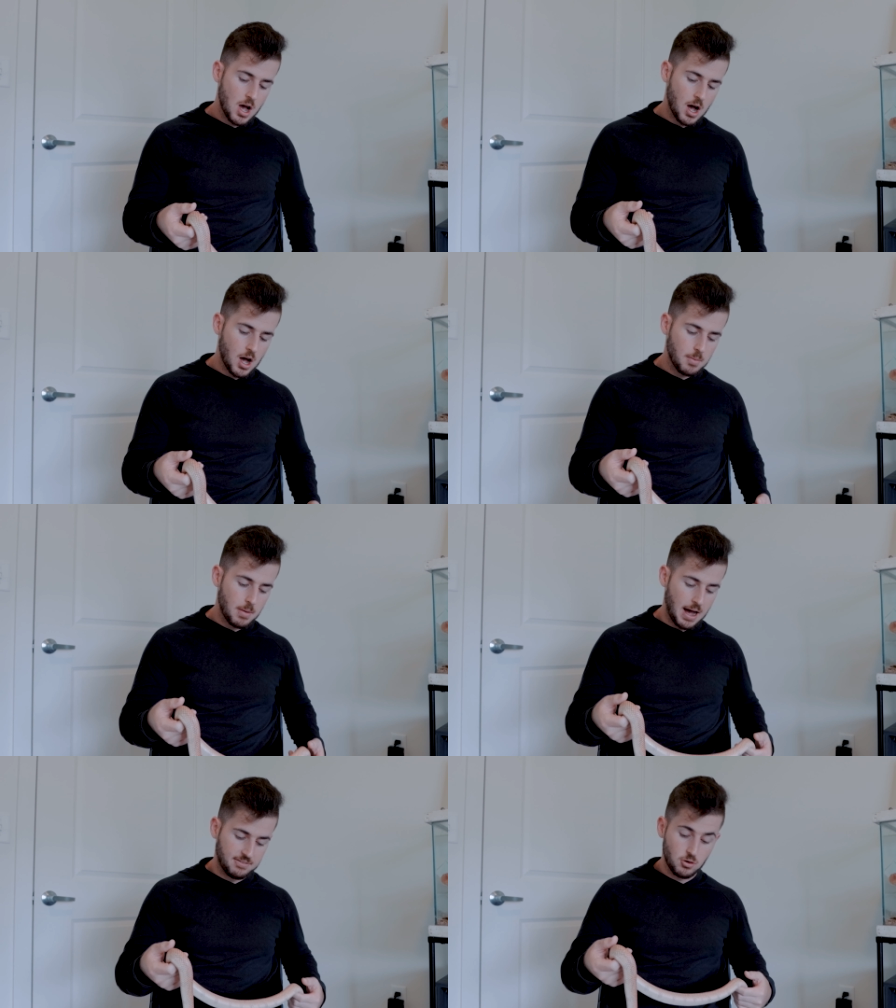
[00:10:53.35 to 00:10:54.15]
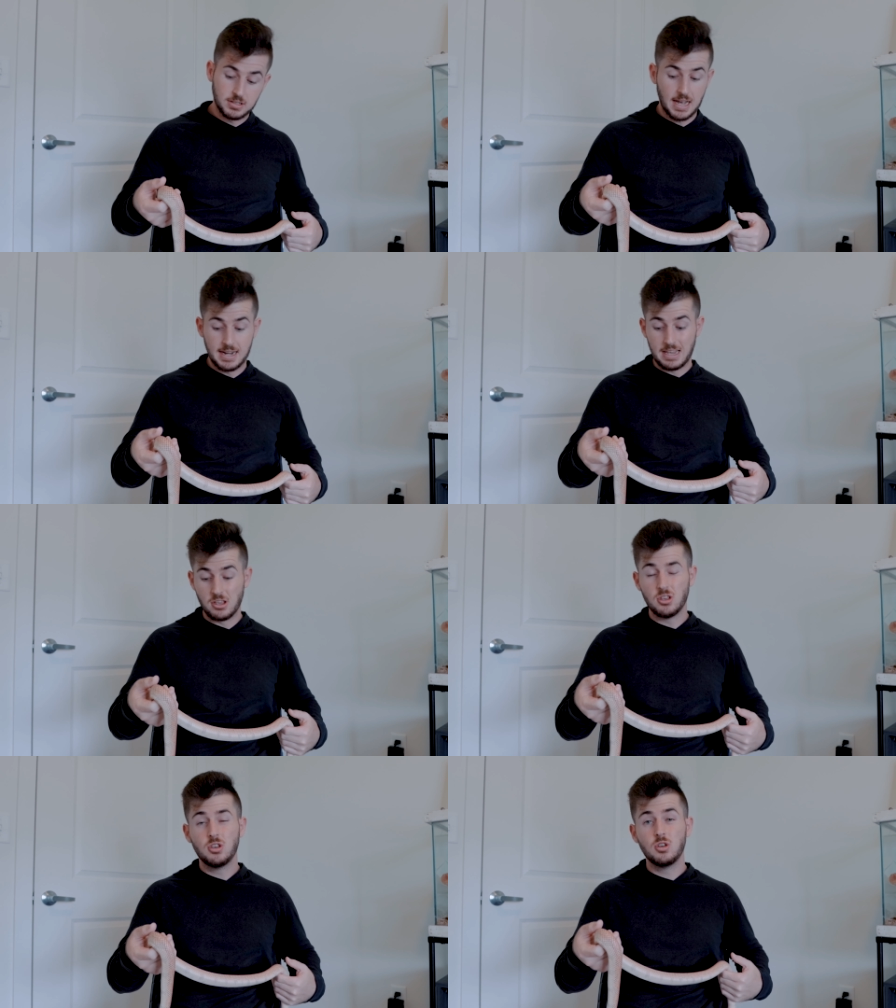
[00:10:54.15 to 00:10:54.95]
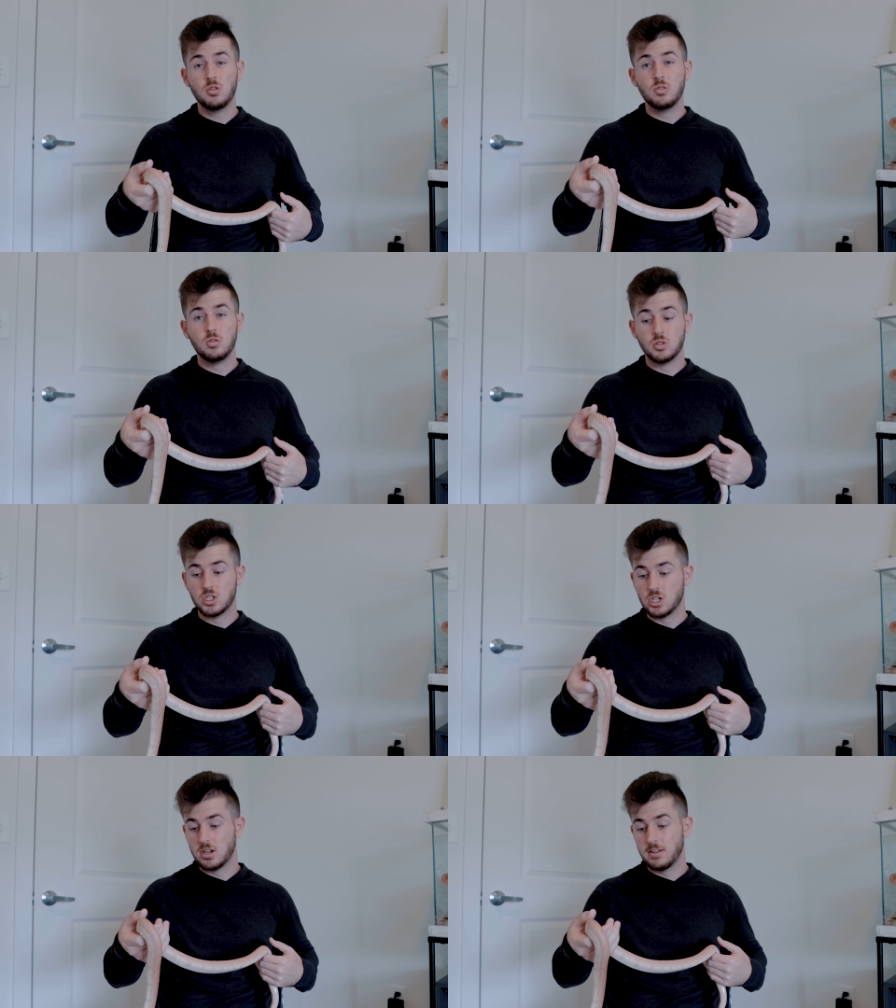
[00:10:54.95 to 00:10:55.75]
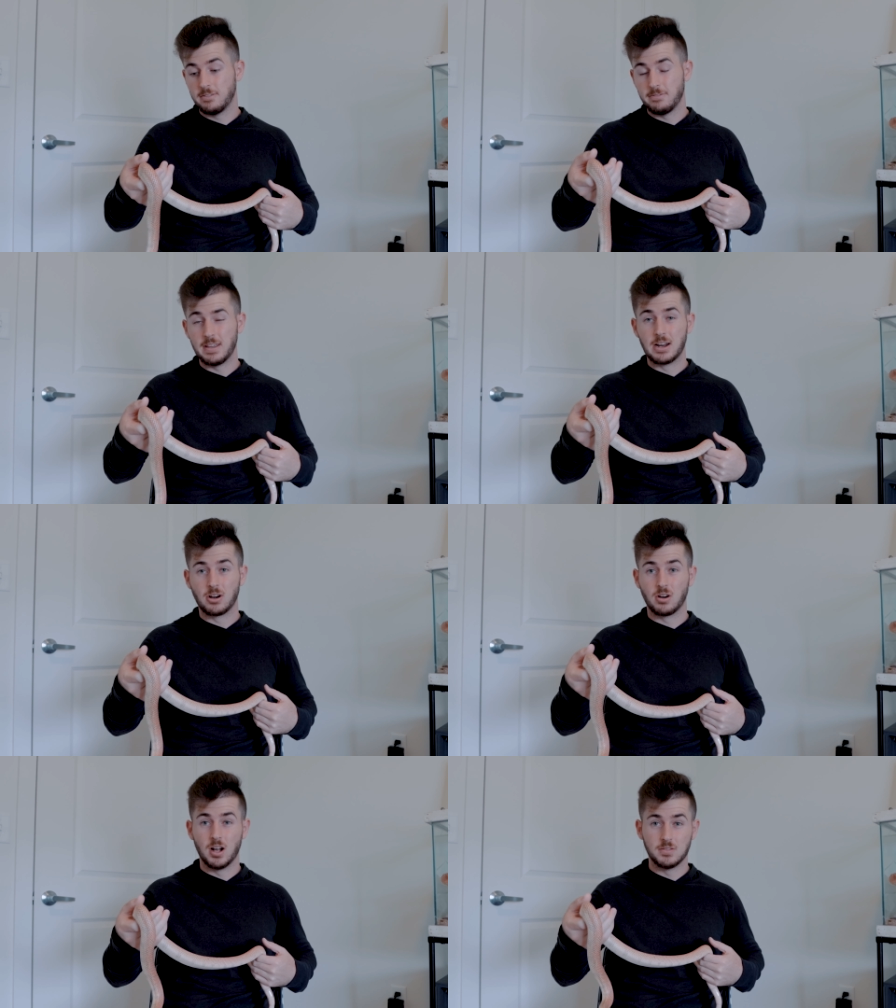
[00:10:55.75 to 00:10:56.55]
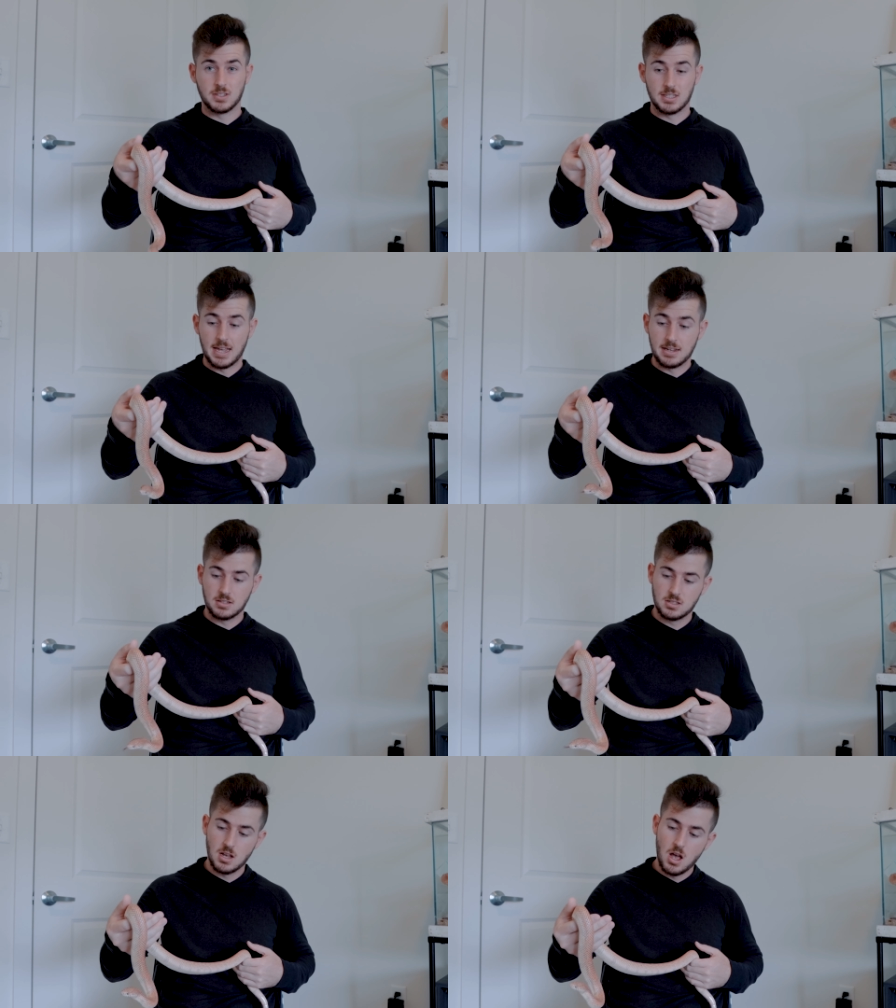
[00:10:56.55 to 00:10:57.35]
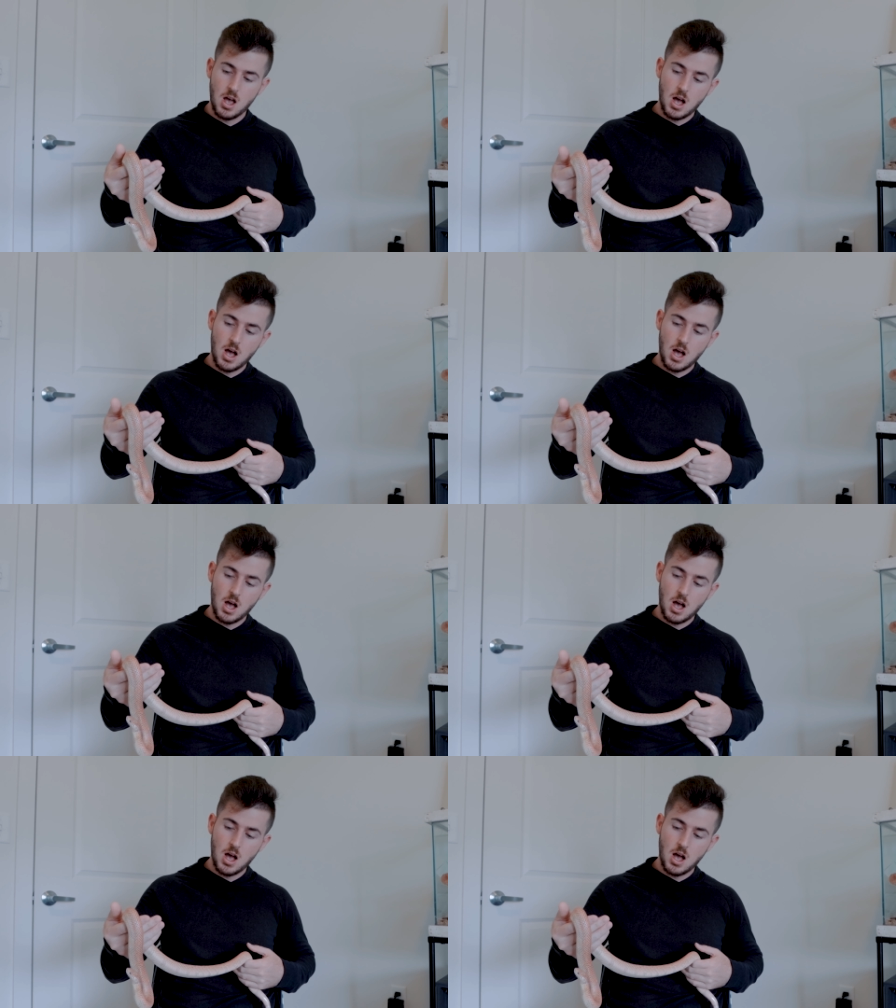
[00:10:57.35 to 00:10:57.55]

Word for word: Um, I've always had a huge fear of snakes.